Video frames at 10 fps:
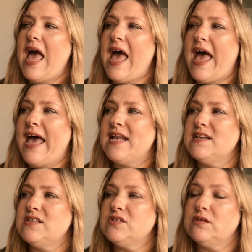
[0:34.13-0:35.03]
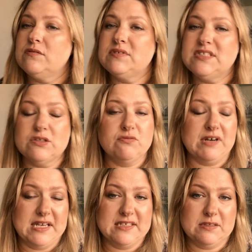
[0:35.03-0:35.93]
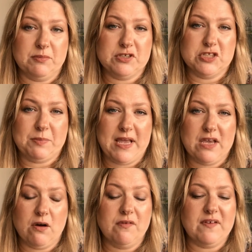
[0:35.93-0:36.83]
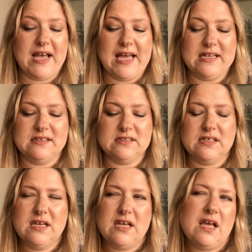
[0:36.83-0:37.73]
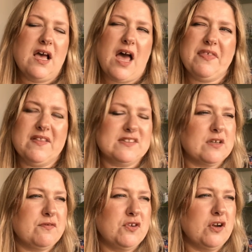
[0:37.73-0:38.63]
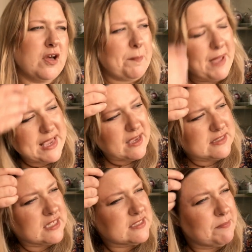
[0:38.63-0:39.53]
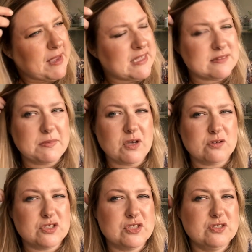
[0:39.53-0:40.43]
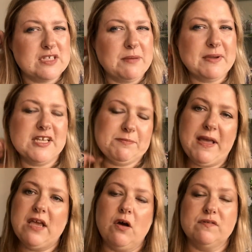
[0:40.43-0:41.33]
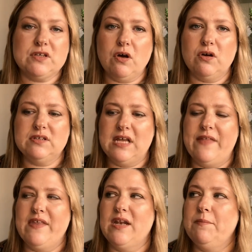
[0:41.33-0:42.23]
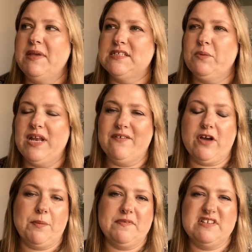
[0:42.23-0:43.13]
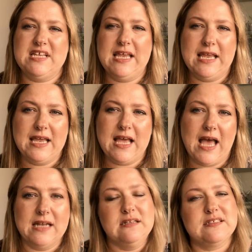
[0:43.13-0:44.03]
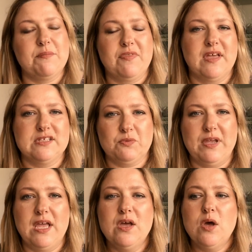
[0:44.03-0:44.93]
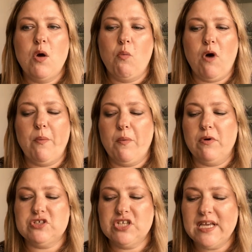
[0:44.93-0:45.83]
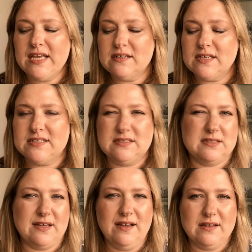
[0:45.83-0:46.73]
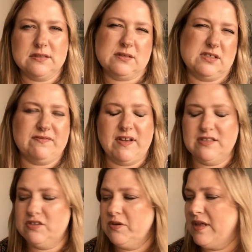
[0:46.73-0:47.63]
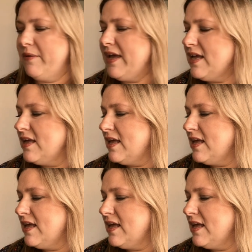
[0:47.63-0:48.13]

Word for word: and still really into British Bake Off and I think this afternoon I'll bake. I tend to bake something on Tuesday because Bake Off's on and then it means that we can have a cup of tea and something sweet while we're watching it as dessert. It's just fun to do it that way.